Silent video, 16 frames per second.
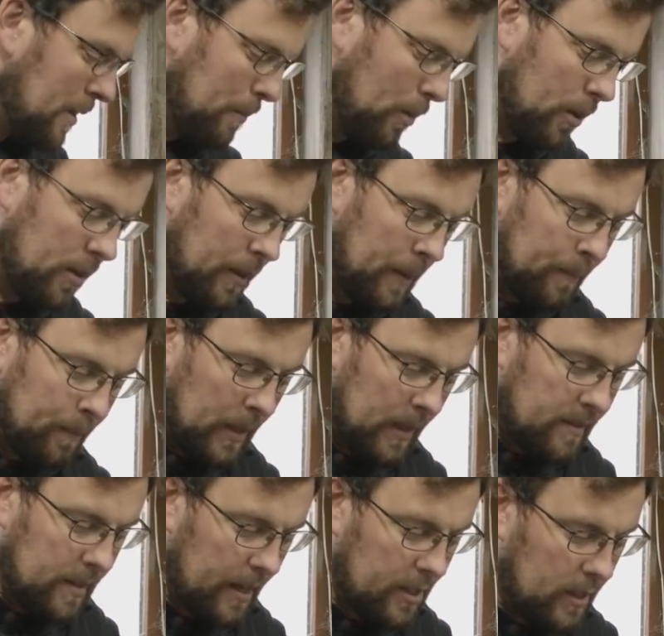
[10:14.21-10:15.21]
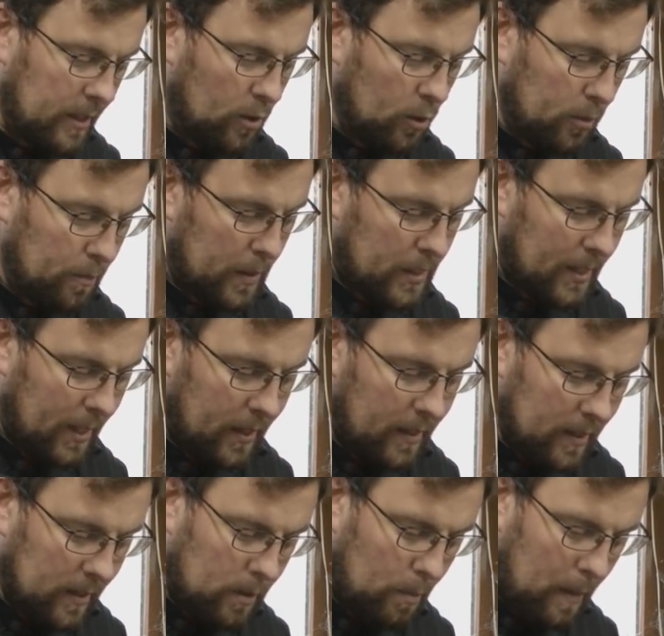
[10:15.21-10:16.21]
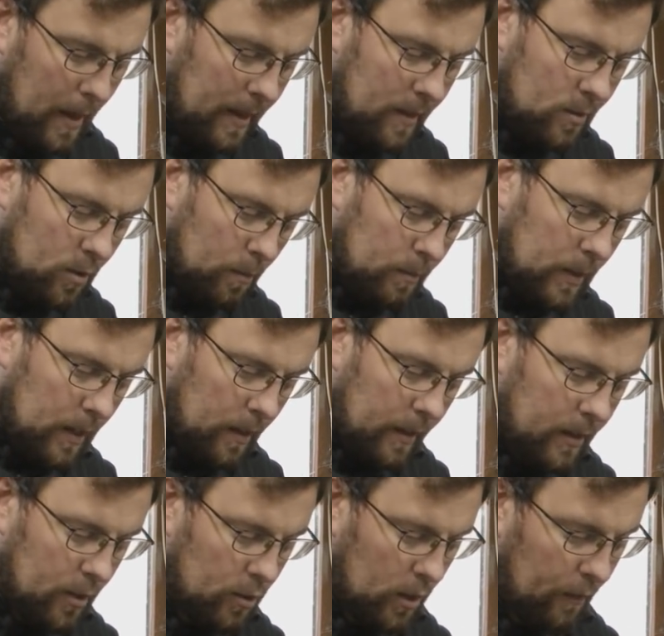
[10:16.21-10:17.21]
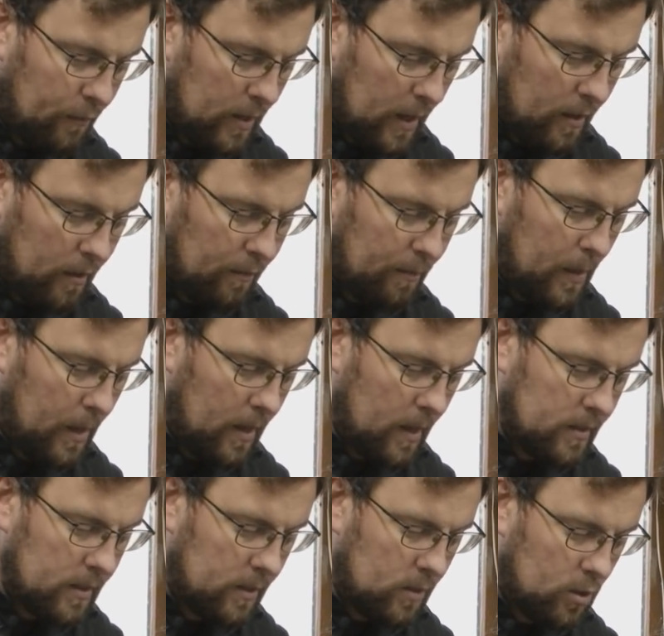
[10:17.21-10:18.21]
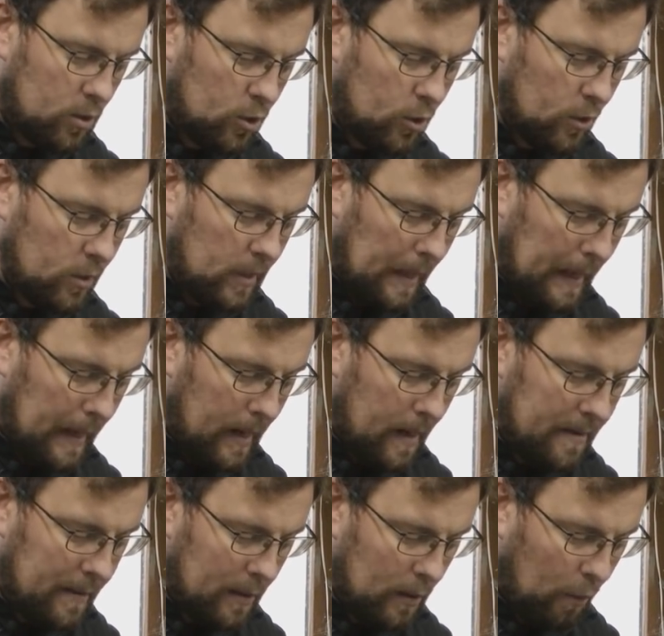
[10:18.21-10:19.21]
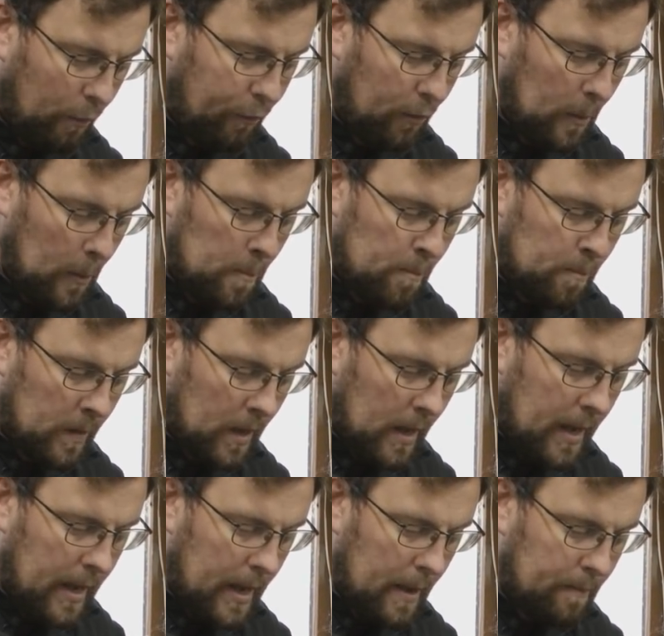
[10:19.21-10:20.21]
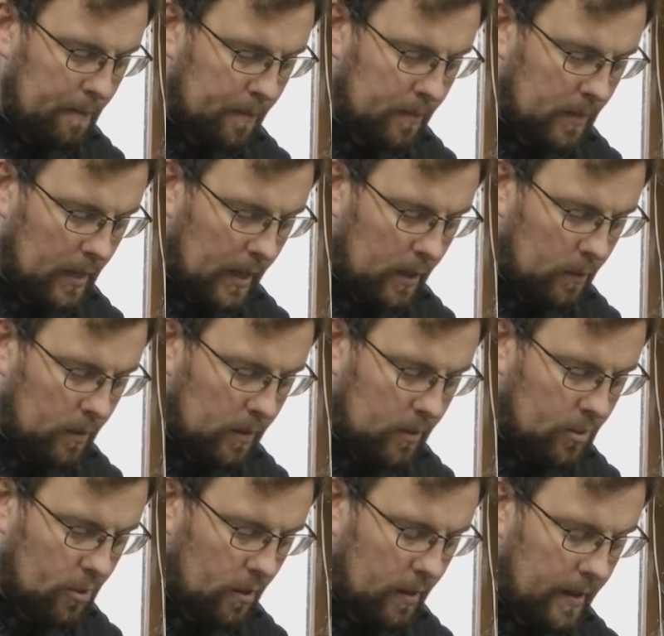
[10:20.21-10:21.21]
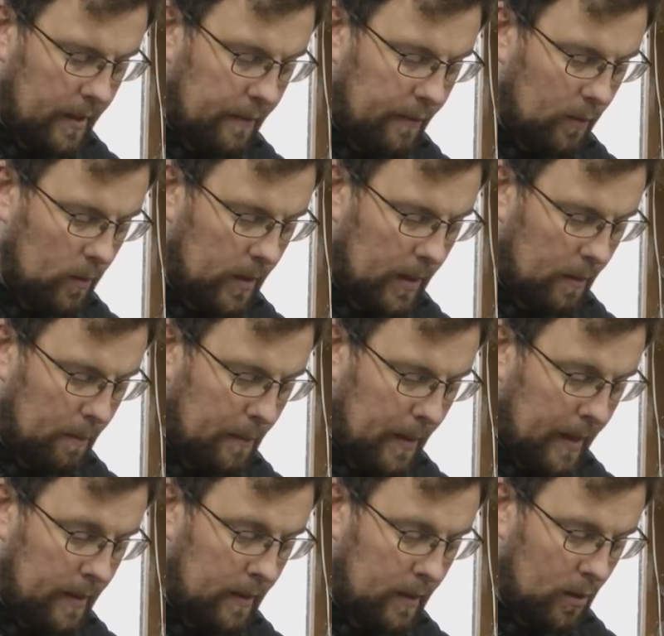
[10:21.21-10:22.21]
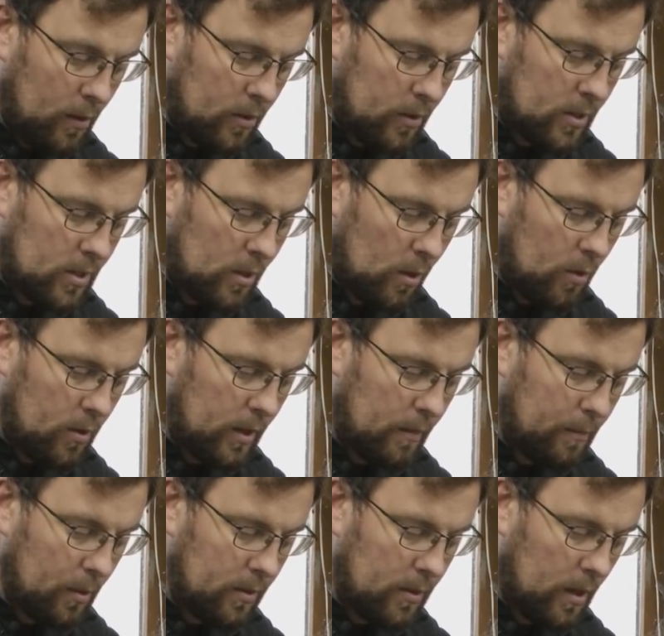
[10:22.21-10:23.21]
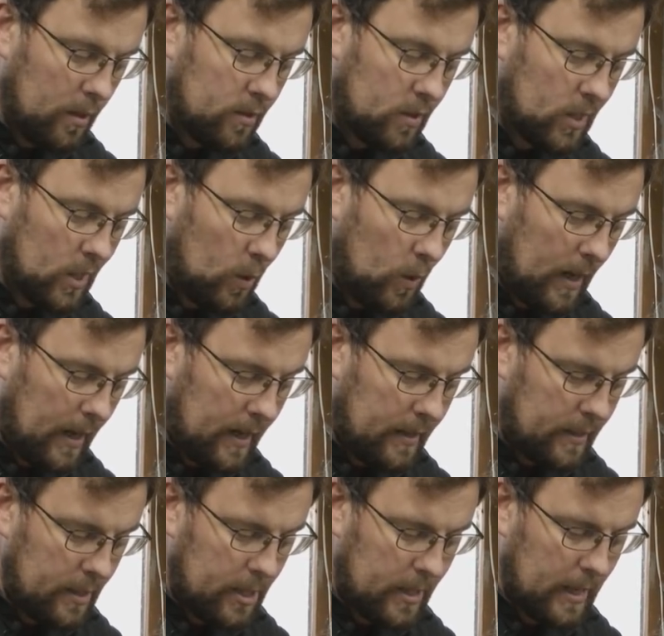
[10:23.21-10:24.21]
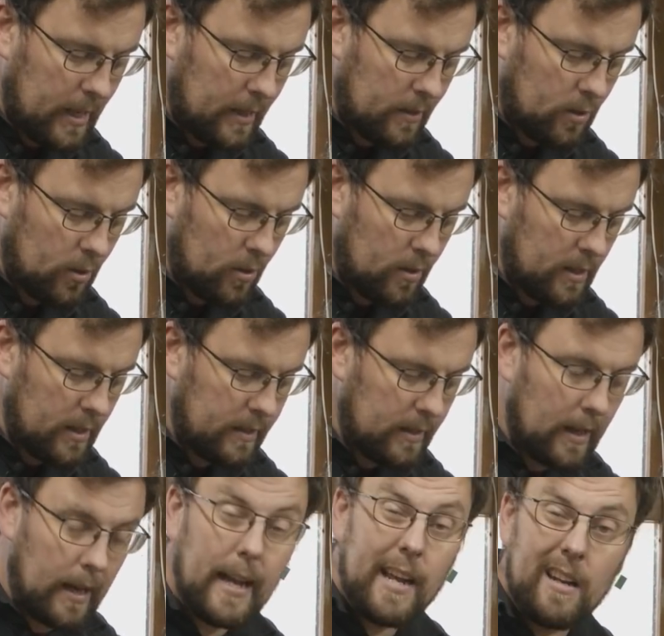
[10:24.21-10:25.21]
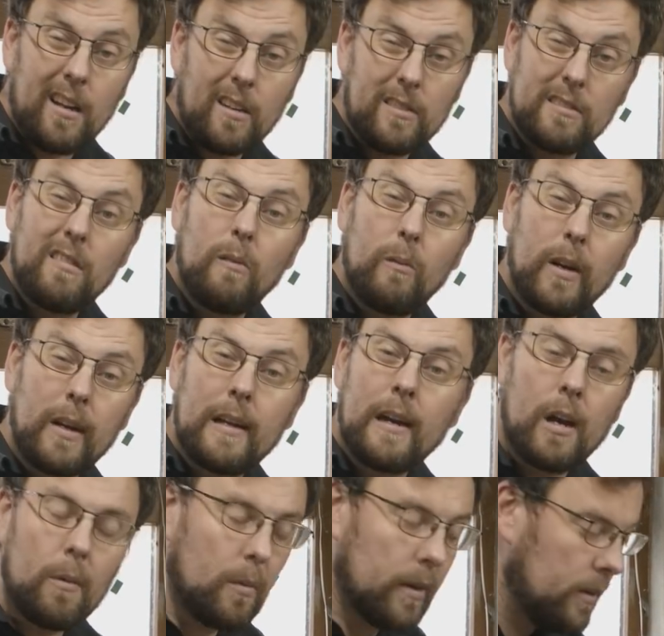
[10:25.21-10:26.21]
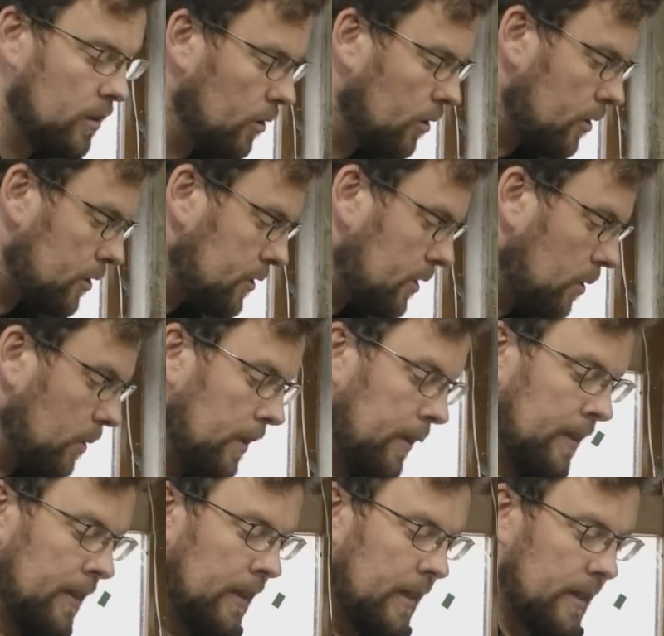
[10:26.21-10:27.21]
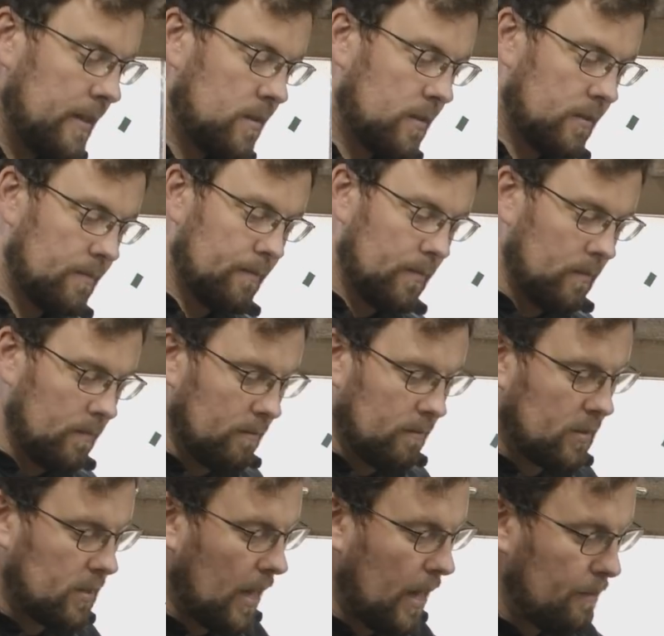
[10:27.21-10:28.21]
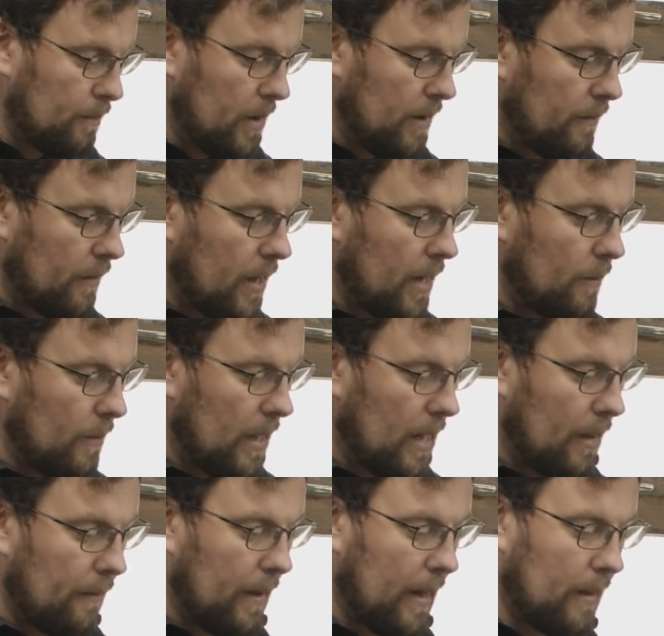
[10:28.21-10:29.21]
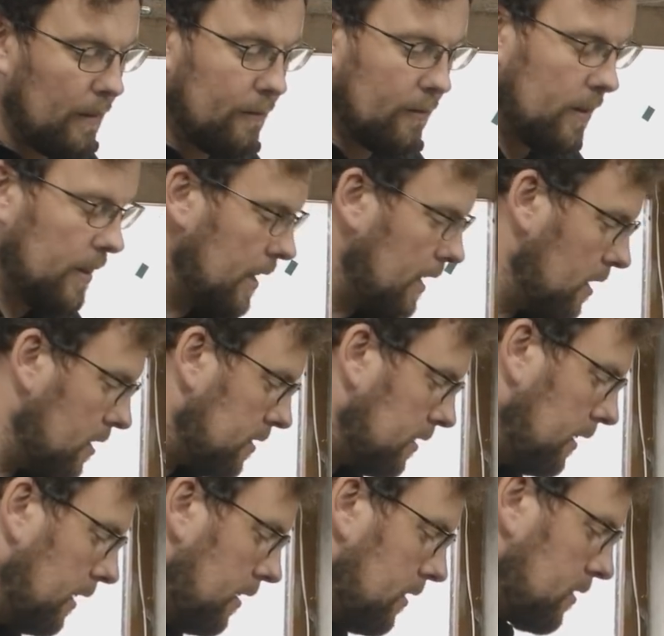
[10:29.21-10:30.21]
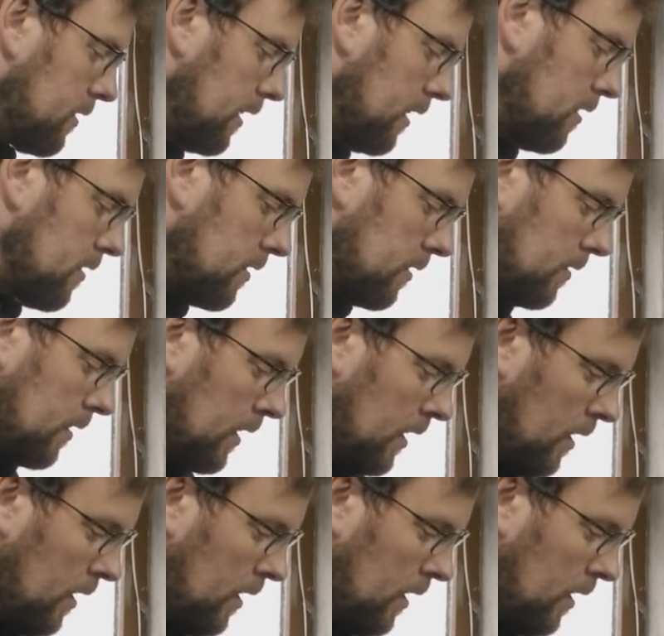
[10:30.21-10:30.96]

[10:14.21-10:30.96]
But it's actually good material to make something like a drift out of, because it's just hard enough that it will drive without bending or distorting, but not so hard that you can't turn it into lathe on with a carbide cutter. So it's served me very well. I've had it for years and years and years, and